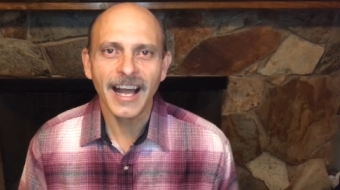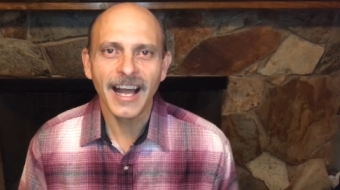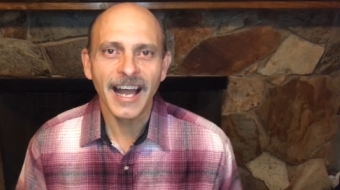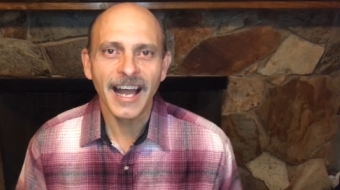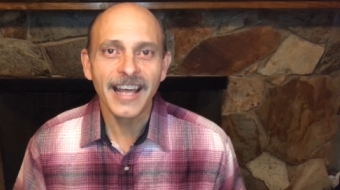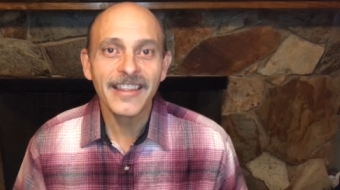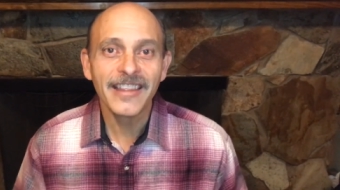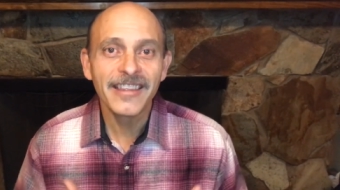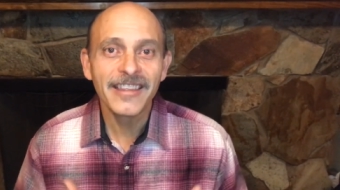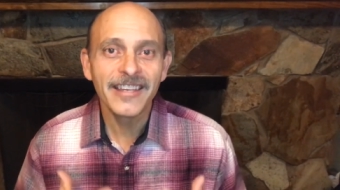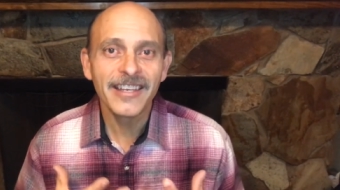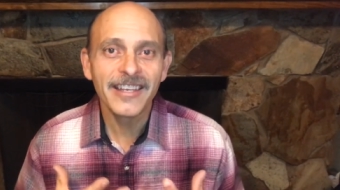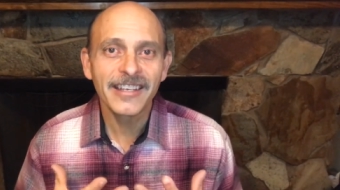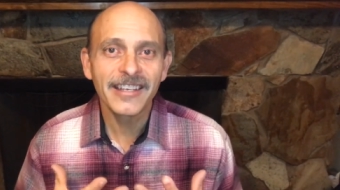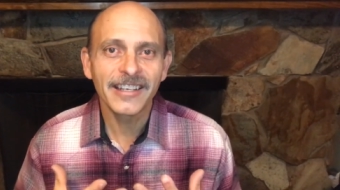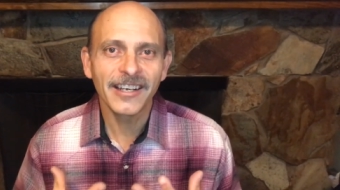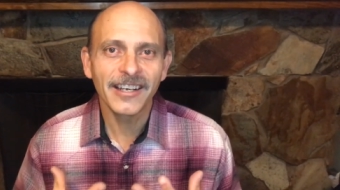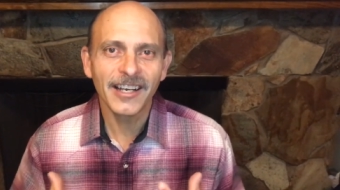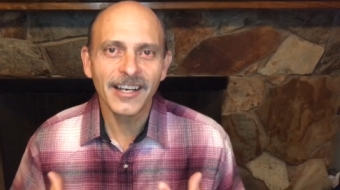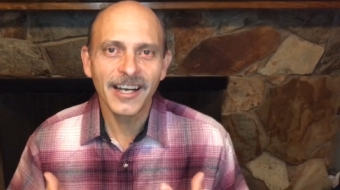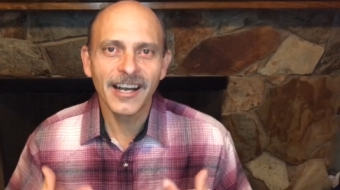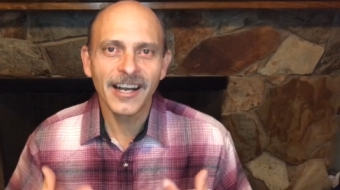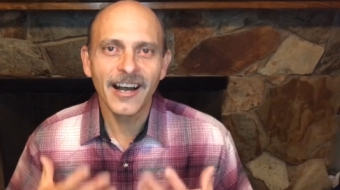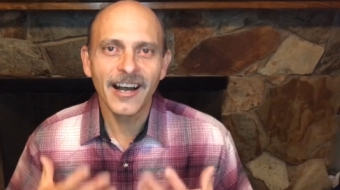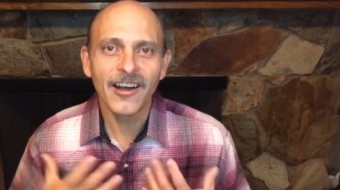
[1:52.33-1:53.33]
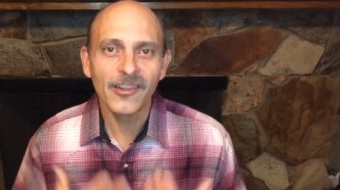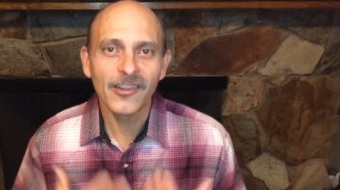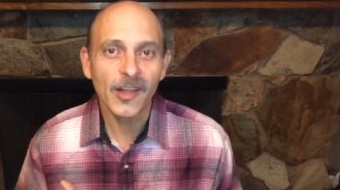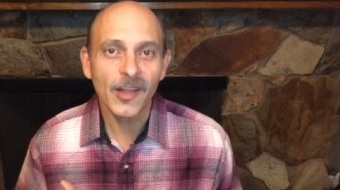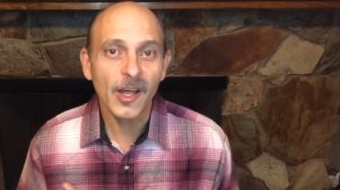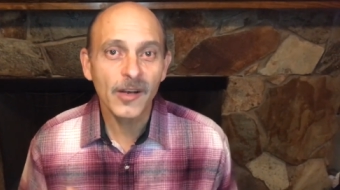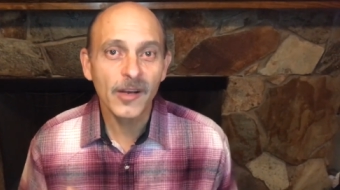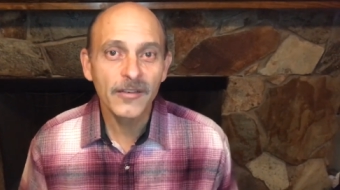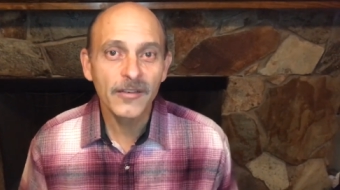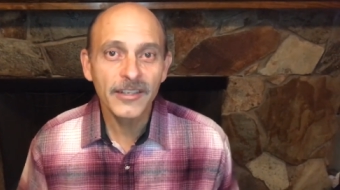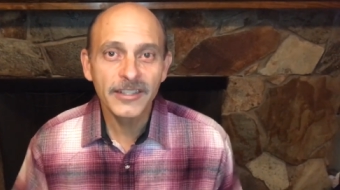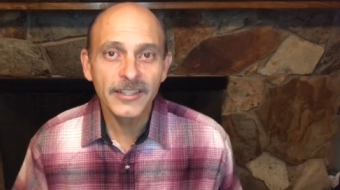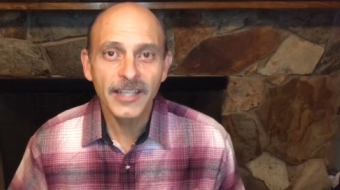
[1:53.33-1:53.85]
I think a
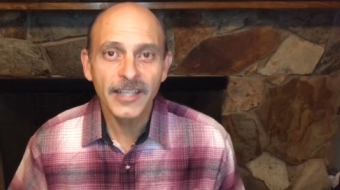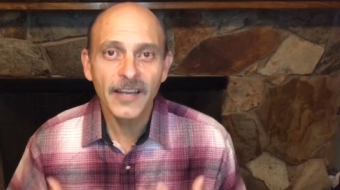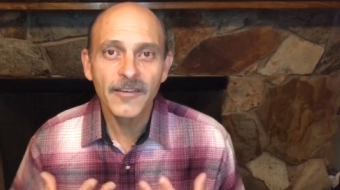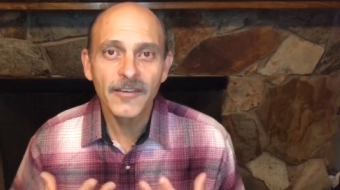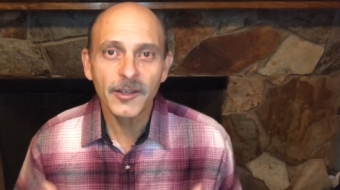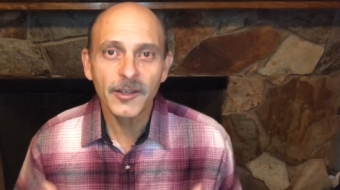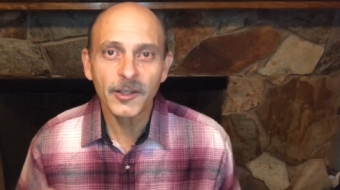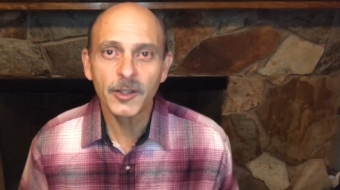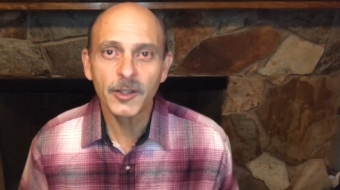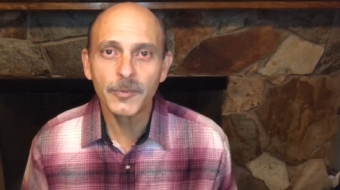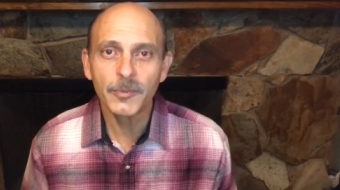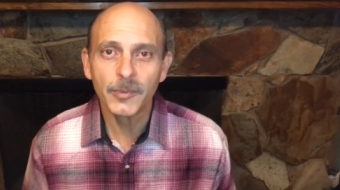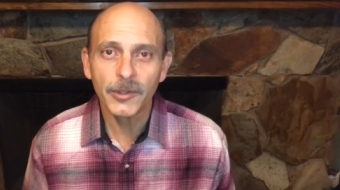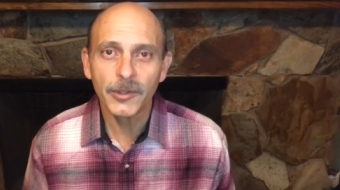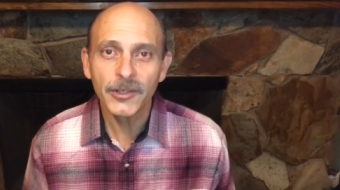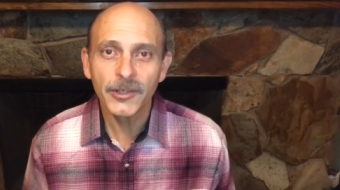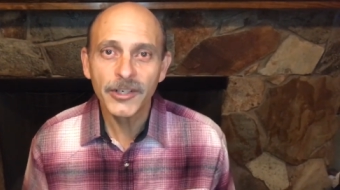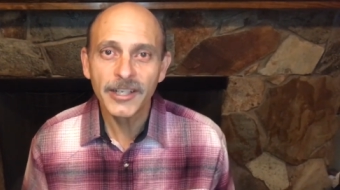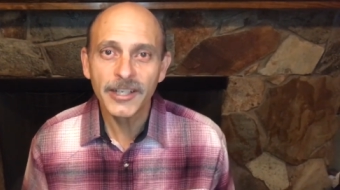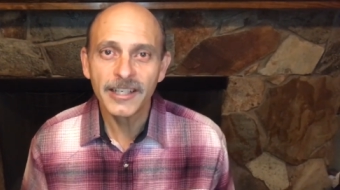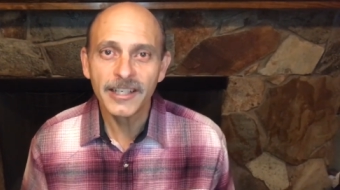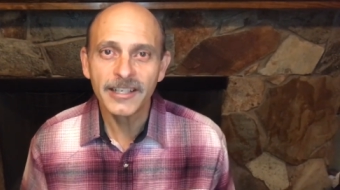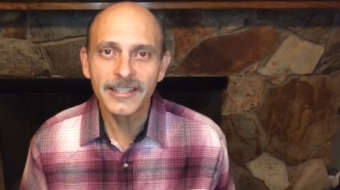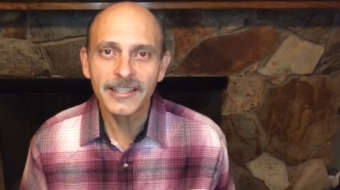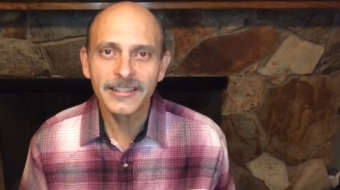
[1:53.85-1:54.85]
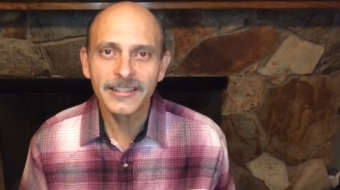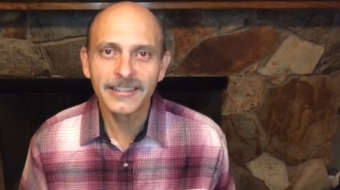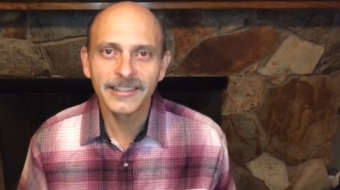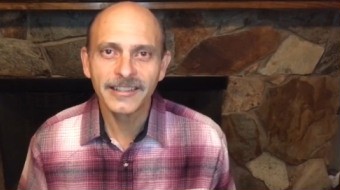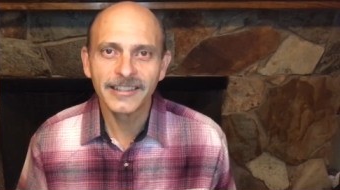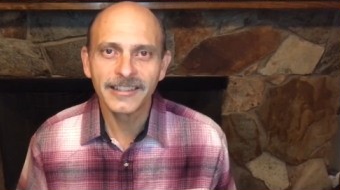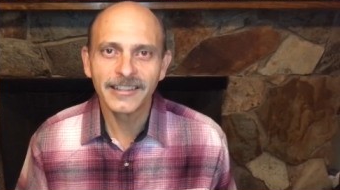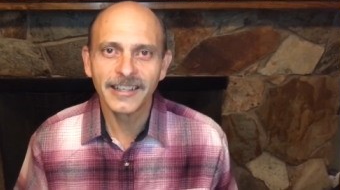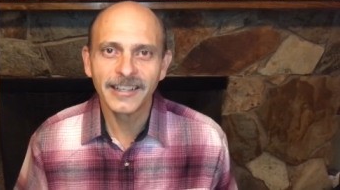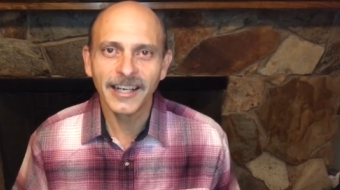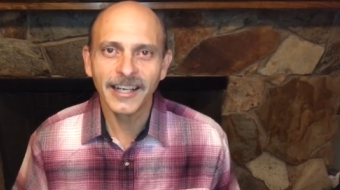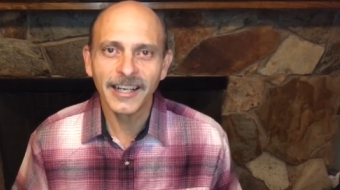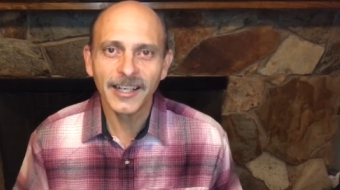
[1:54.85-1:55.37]
lot of us have experienced
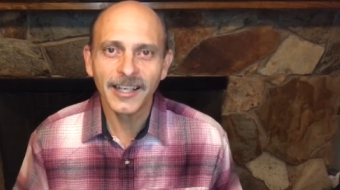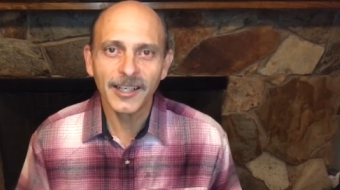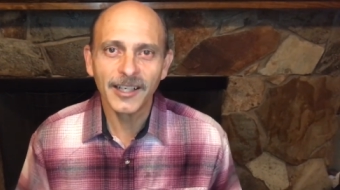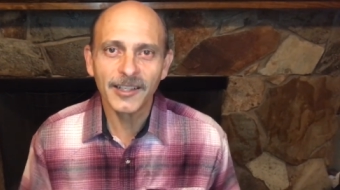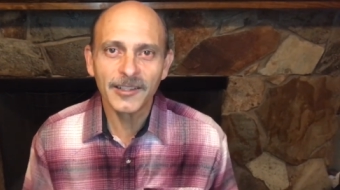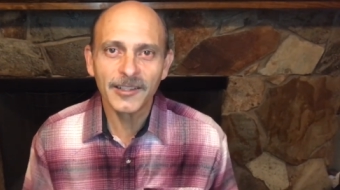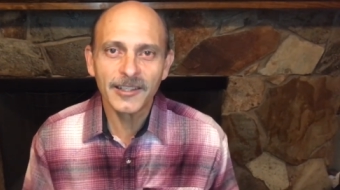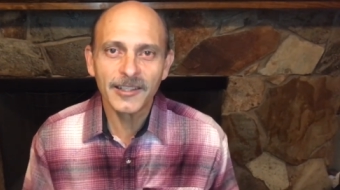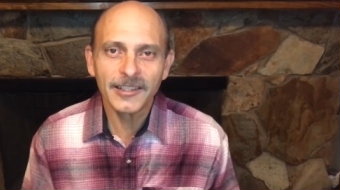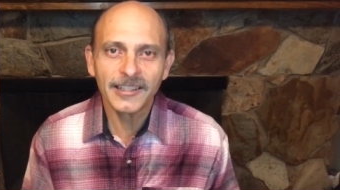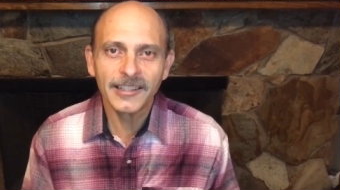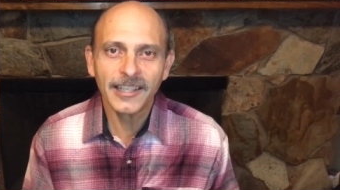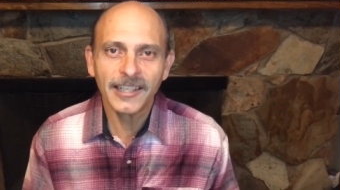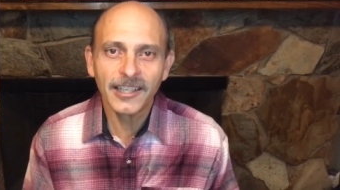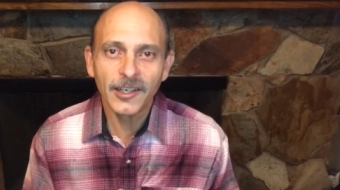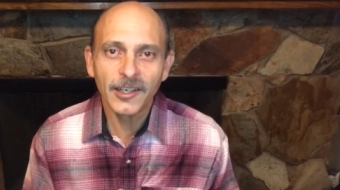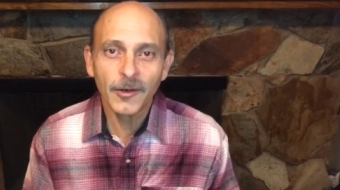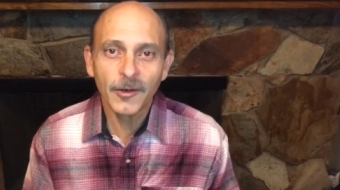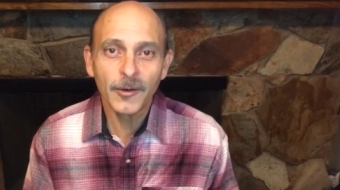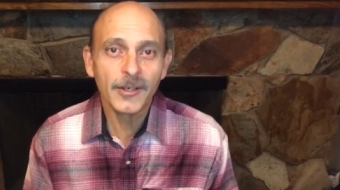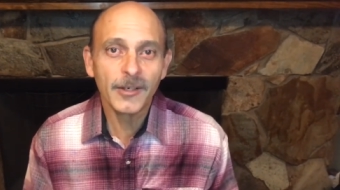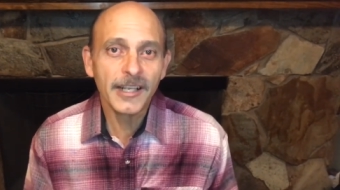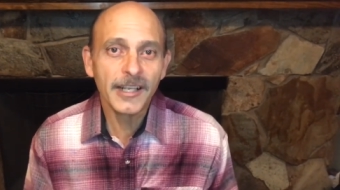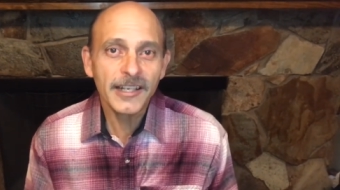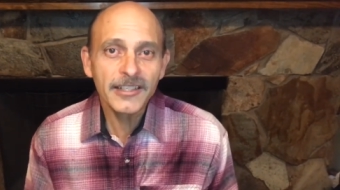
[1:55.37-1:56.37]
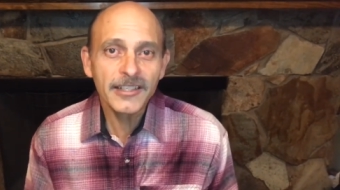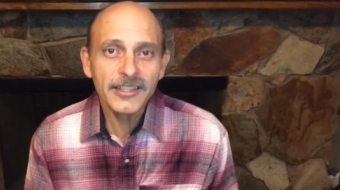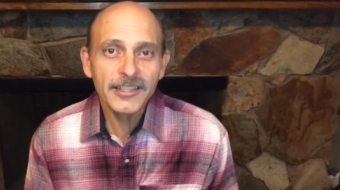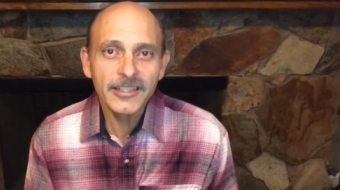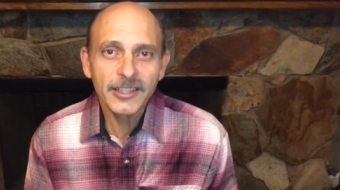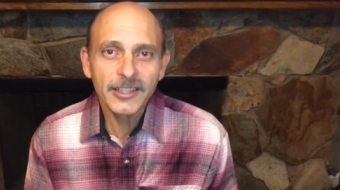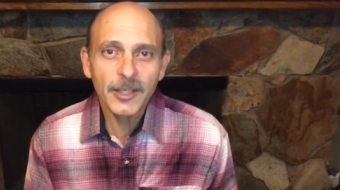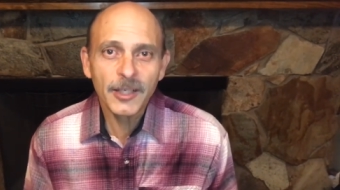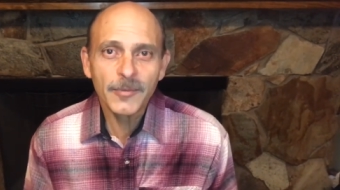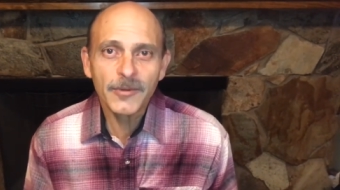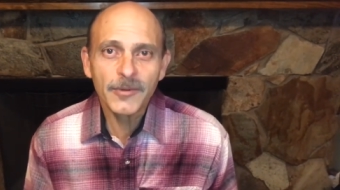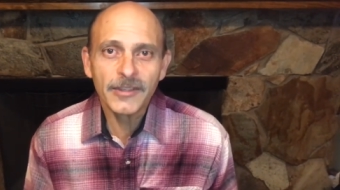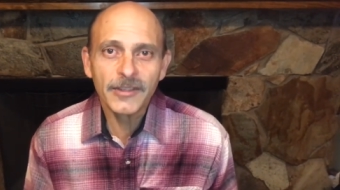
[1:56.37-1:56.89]
uh, in our
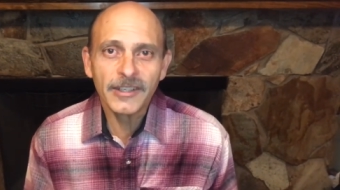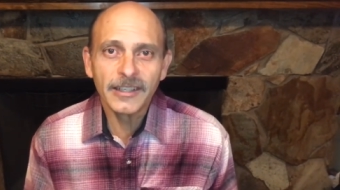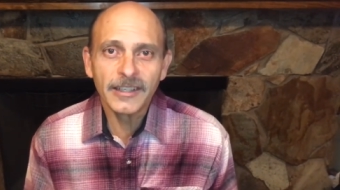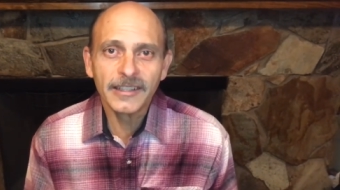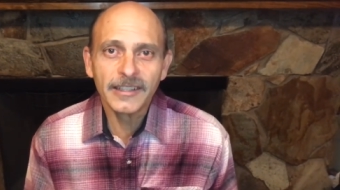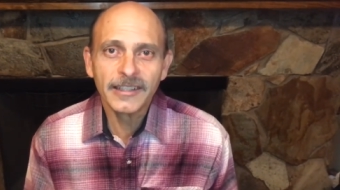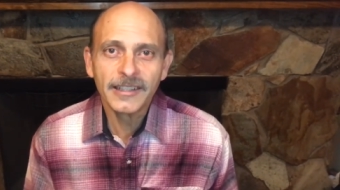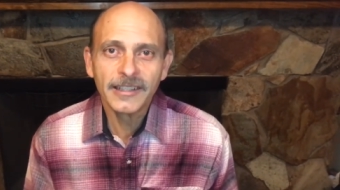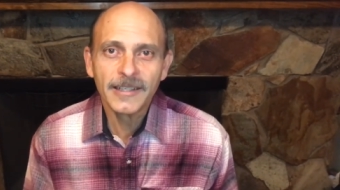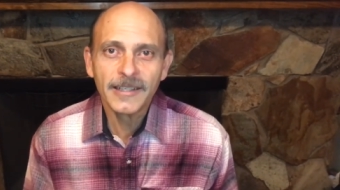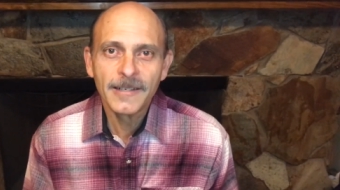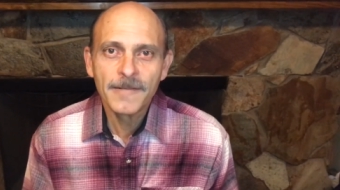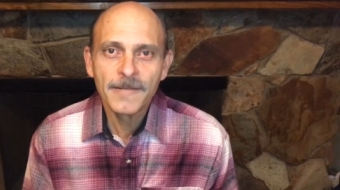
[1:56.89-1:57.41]
relationships that